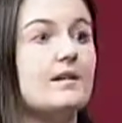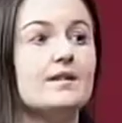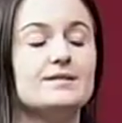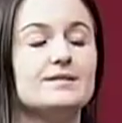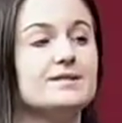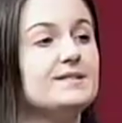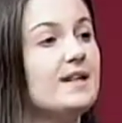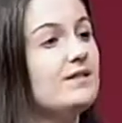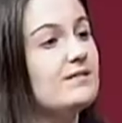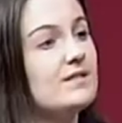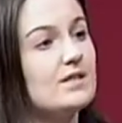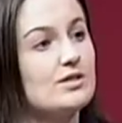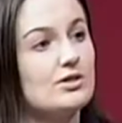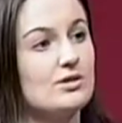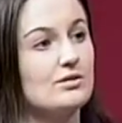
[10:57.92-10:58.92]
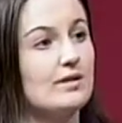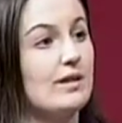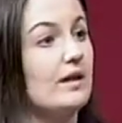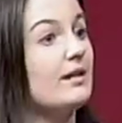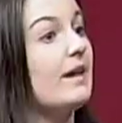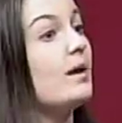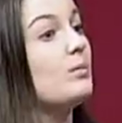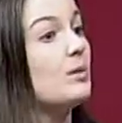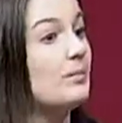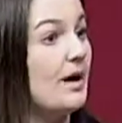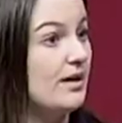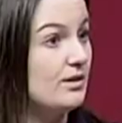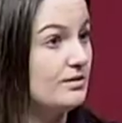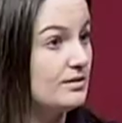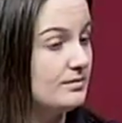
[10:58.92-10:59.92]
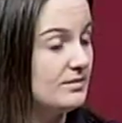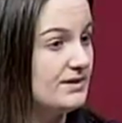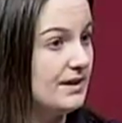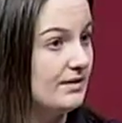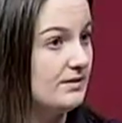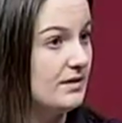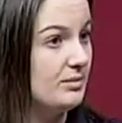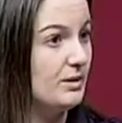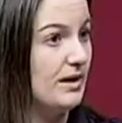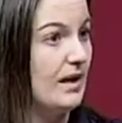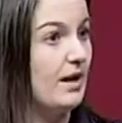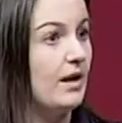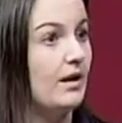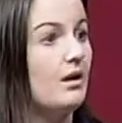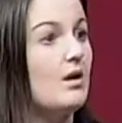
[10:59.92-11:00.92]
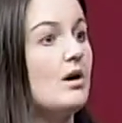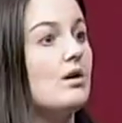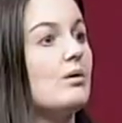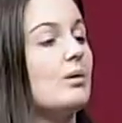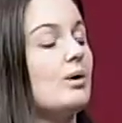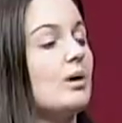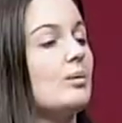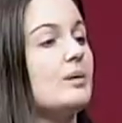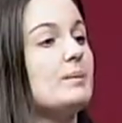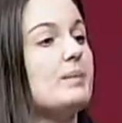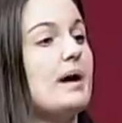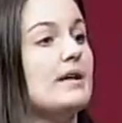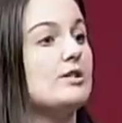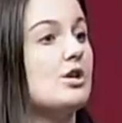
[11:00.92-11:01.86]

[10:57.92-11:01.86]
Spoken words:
There's a safety issue there that we might do some safety planning, or we might